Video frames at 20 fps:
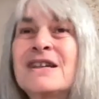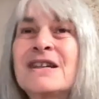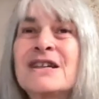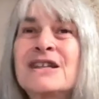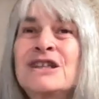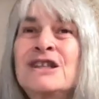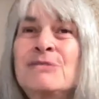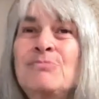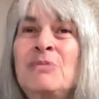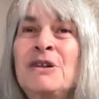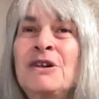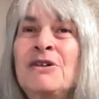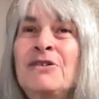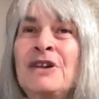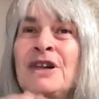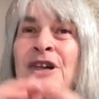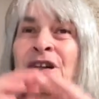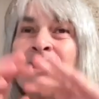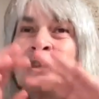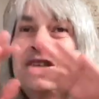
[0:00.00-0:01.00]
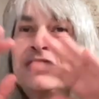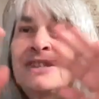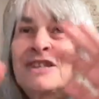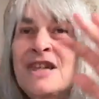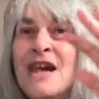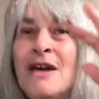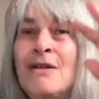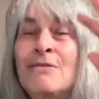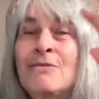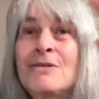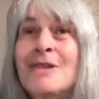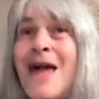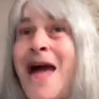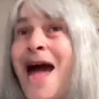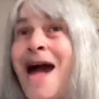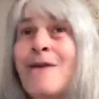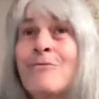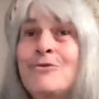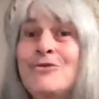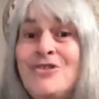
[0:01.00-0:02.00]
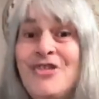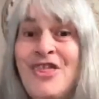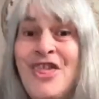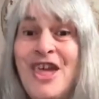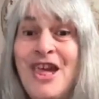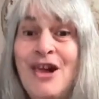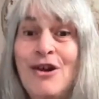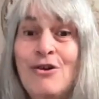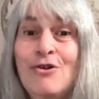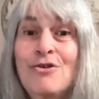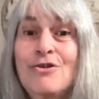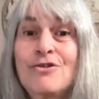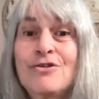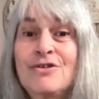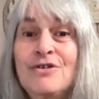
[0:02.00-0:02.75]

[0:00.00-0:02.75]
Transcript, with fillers: experience sound out there.